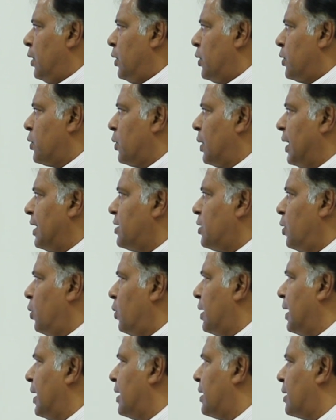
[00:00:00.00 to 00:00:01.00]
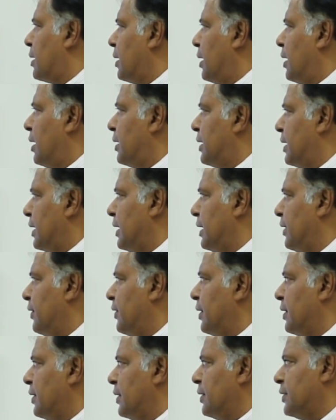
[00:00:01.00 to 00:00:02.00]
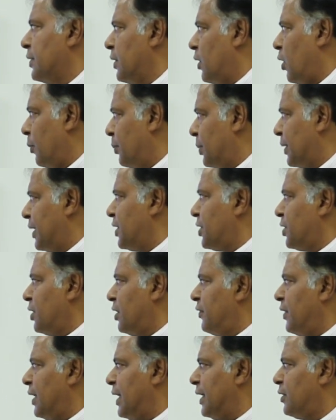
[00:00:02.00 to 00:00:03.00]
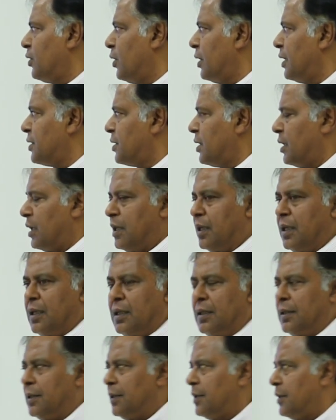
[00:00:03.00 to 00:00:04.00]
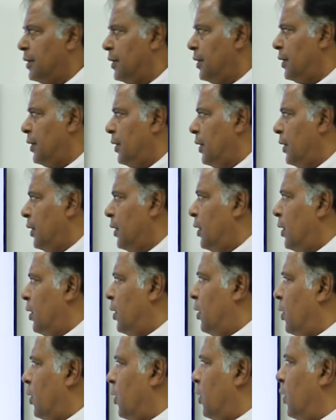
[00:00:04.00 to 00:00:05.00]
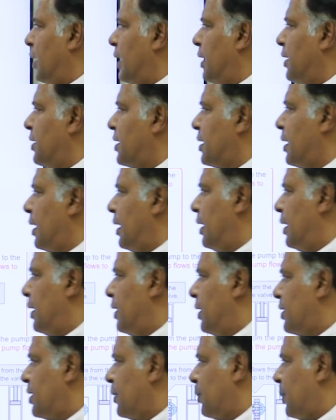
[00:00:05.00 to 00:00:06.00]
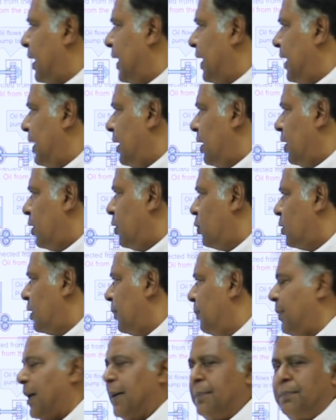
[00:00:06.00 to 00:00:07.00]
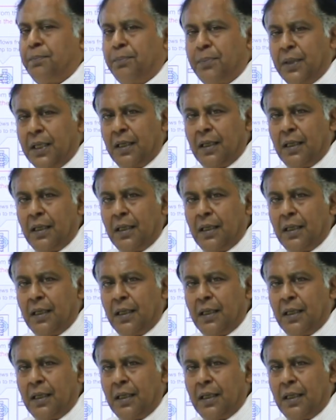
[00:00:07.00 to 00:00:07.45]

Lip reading: So let's look at the operation of a hydraulic cylinder. Oil is supplied to the pump.